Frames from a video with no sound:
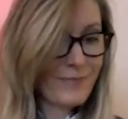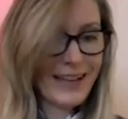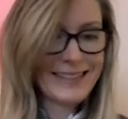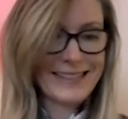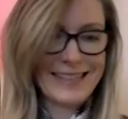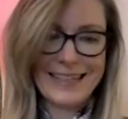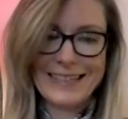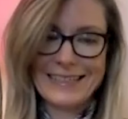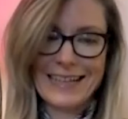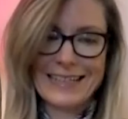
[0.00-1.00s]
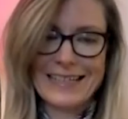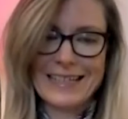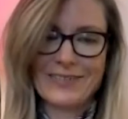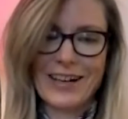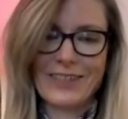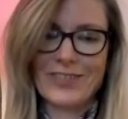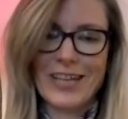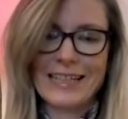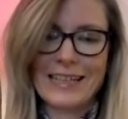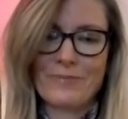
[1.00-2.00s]
Ben teased, dancing around
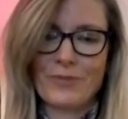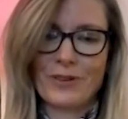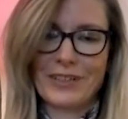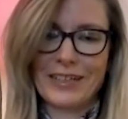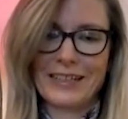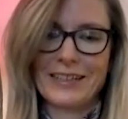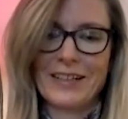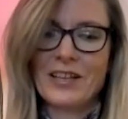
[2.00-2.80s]
Janie and prodding her.